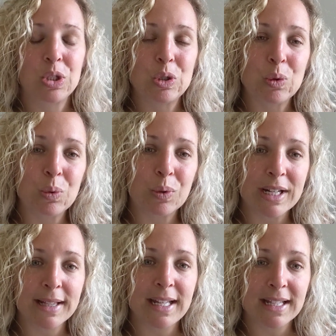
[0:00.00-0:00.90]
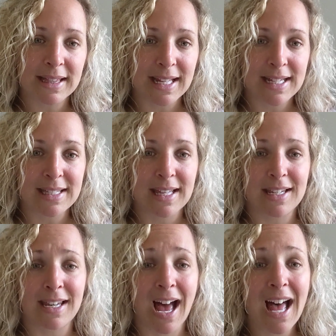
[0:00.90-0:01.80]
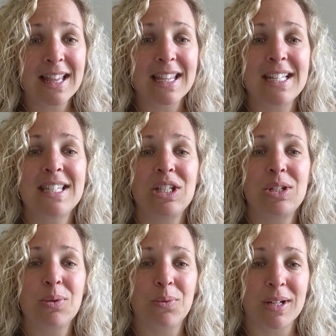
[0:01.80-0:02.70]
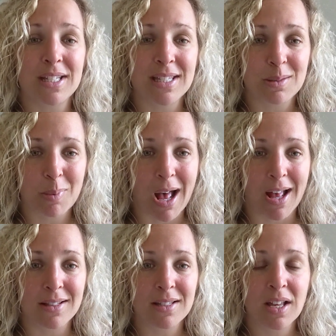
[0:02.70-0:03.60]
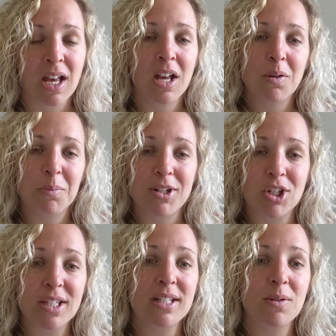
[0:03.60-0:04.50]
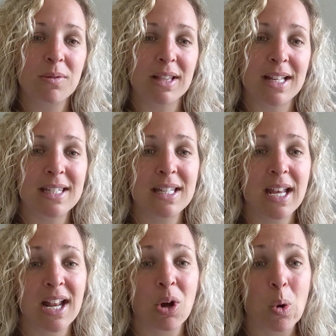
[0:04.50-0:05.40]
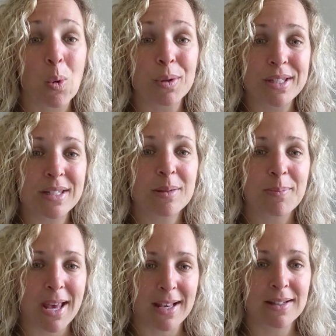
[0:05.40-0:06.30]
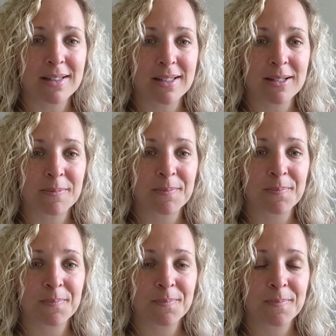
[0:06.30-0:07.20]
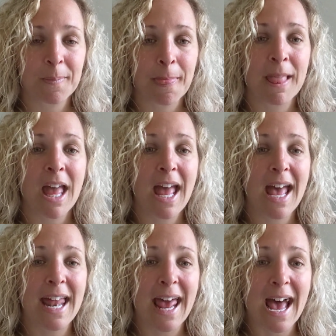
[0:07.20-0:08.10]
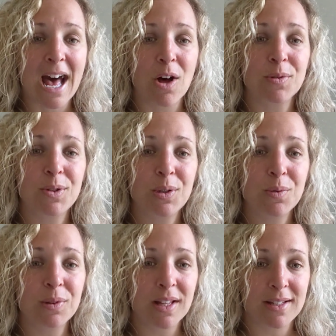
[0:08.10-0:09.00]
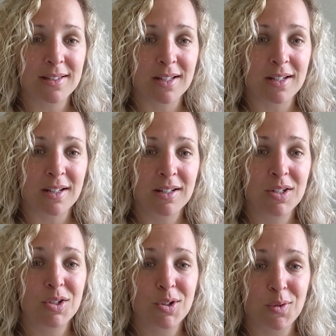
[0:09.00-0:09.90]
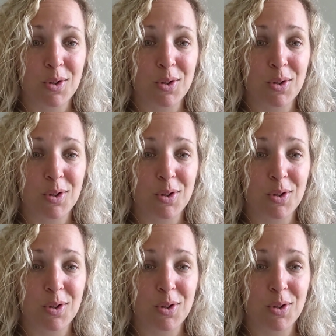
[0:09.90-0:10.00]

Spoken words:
To really listen, not listen to respond, but just to listen and hold space. And how to listen to